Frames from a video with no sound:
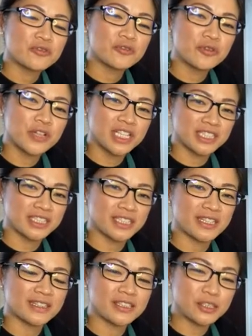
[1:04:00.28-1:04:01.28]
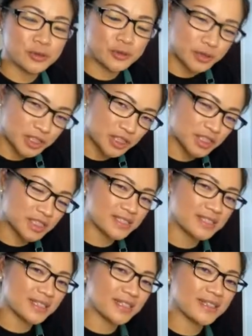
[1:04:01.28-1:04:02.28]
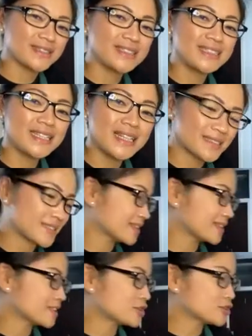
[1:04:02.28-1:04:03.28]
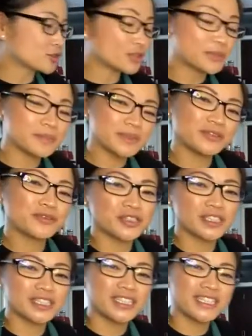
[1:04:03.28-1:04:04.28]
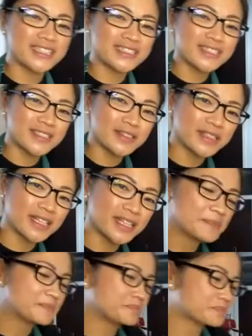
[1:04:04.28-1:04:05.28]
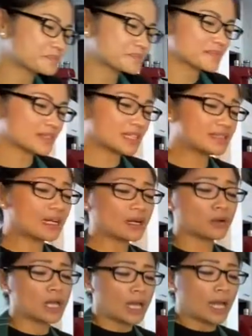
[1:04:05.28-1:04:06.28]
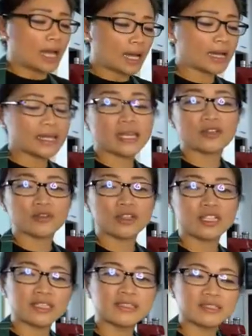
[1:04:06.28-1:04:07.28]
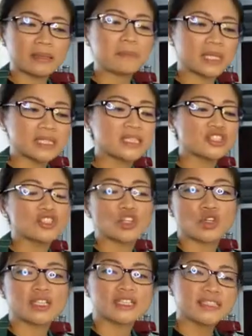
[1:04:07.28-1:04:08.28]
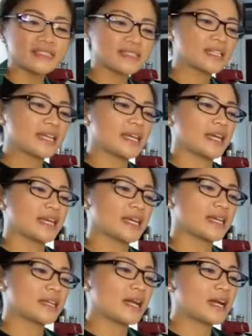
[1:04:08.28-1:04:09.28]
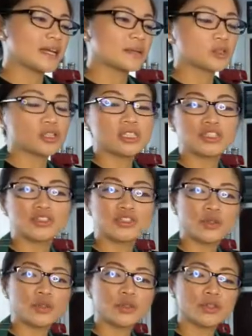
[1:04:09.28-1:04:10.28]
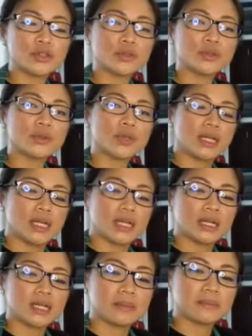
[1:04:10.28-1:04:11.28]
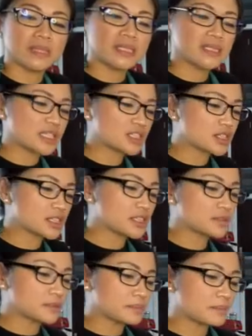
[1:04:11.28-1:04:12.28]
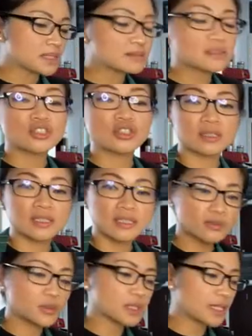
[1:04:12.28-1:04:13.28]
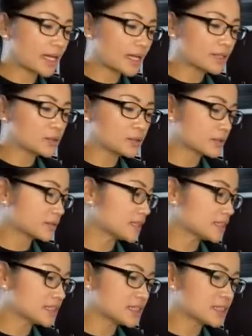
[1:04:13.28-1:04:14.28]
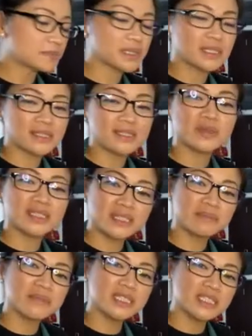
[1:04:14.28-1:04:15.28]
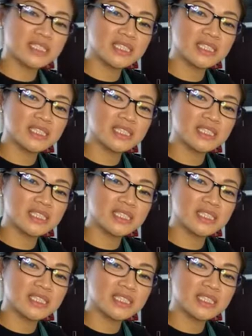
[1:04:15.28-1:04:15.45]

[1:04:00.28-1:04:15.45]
fresh and nutritious and yet enjoyable for the kids. Okay. Now, I have here some button chocolates, and I'm going to show you. Um, it's actually to melt the chocolates, what I you already did, but this one, something